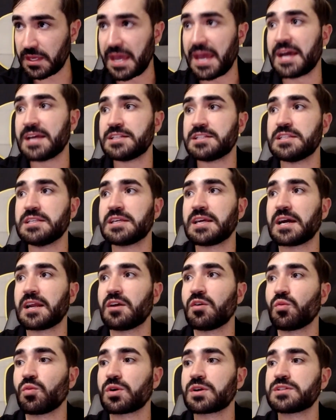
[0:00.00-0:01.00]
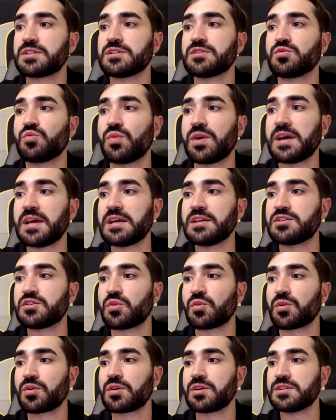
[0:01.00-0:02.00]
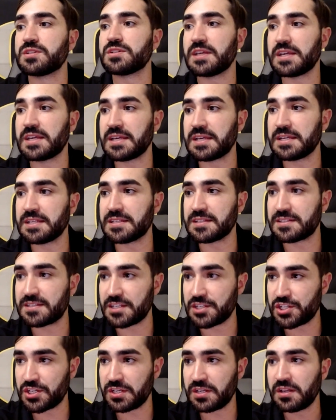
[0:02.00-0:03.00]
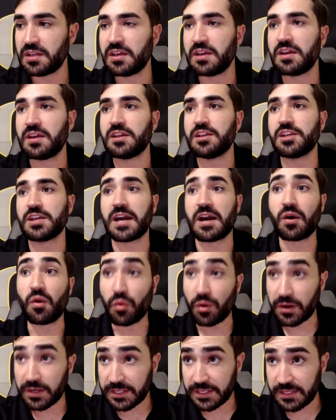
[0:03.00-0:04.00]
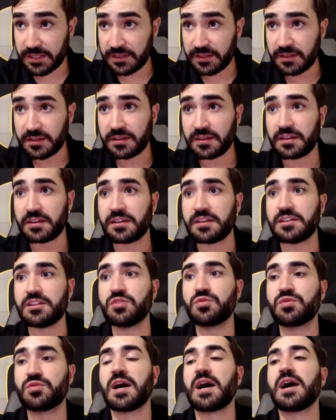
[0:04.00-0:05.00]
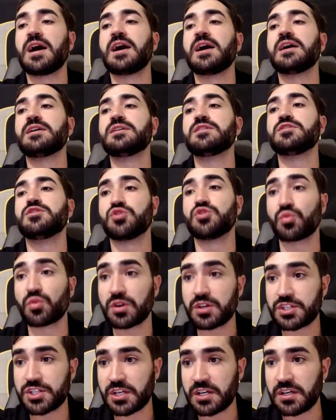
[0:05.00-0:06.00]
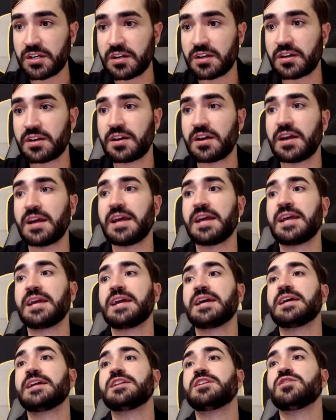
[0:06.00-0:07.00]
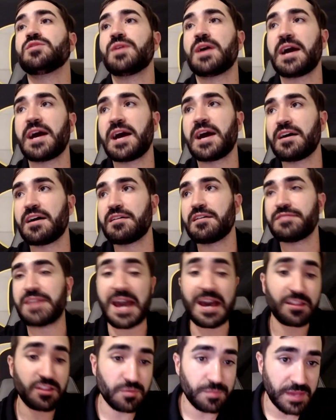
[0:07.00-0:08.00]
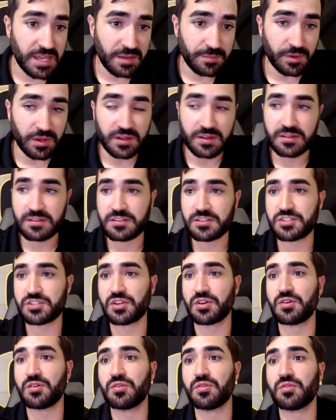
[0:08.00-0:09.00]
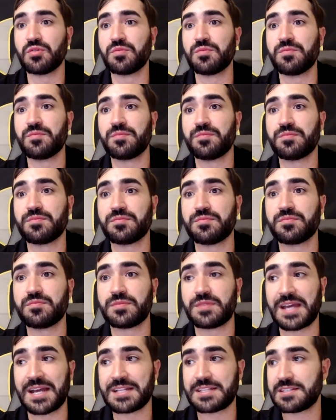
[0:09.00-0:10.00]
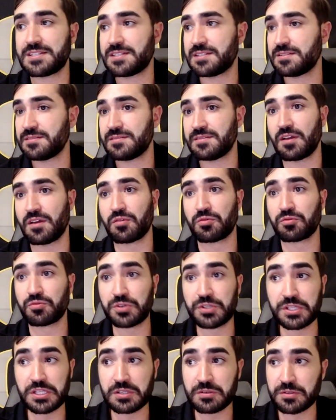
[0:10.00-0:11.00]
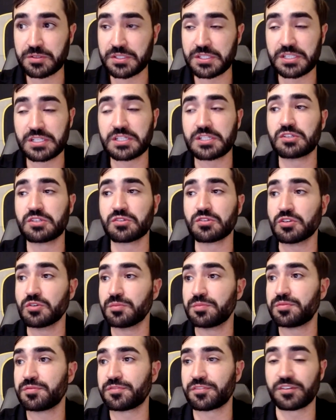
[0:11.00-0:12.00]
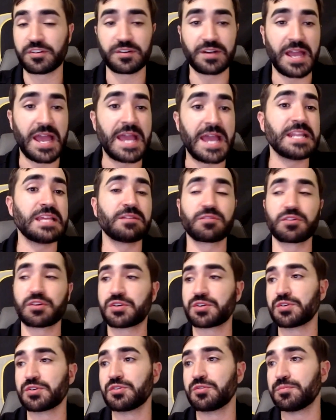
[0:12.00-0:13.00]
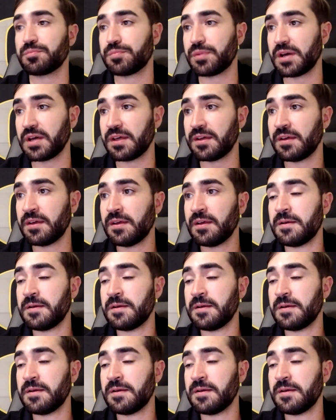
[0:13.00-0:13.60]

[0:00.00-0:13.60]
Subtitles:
as he kind of works his way towards a decision. You got Oregon, you got Georgia, and you have Alabama. So that's a really, really good group for any recruit. But